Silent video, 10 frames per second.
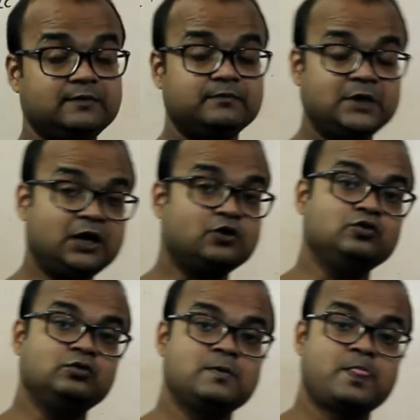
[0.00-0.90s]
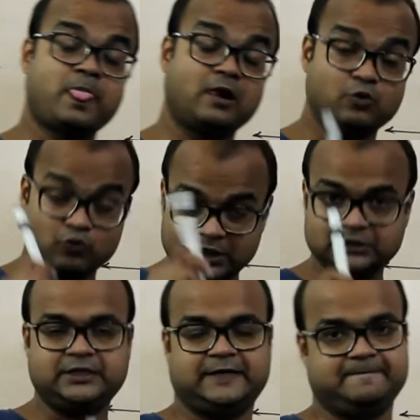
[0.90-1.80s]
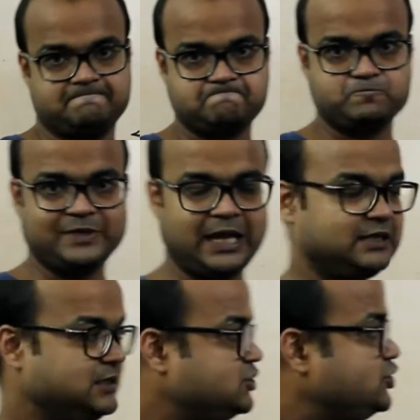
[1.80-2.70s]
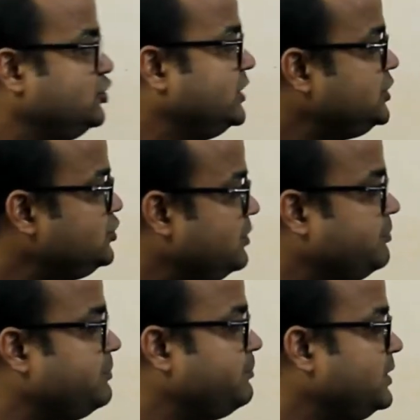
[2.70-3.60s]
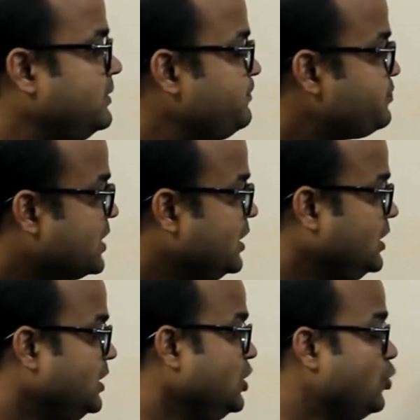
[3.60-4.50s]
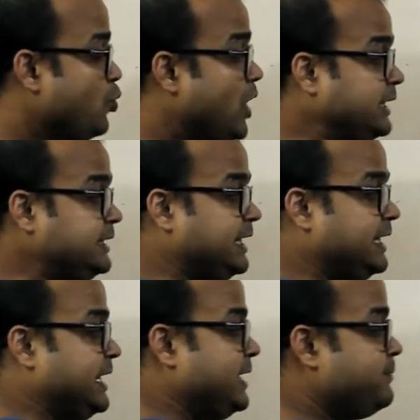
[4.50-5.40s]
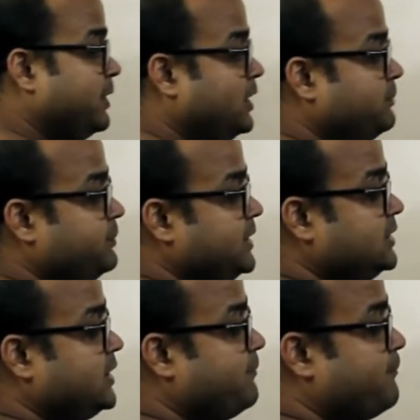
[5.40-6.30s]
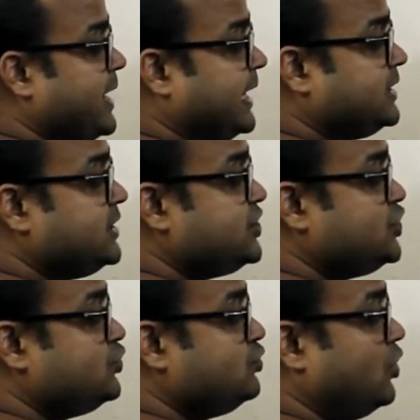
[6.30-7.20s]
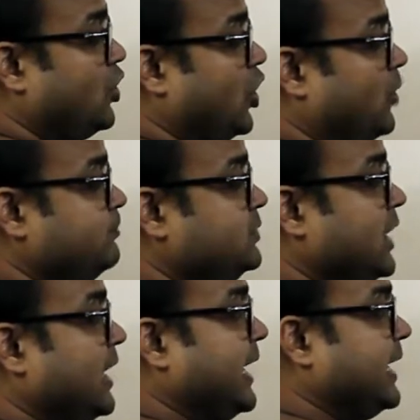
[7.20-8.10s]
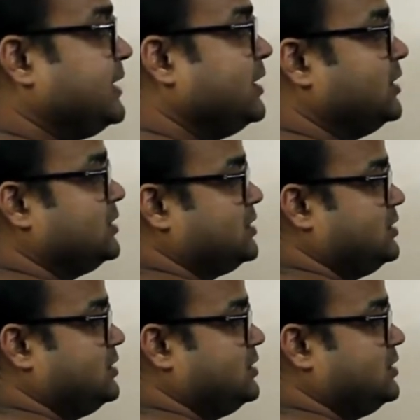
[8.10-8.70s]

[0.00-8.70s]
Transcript: Now one thing, just you need to remember, whatever be the magnitude of the angle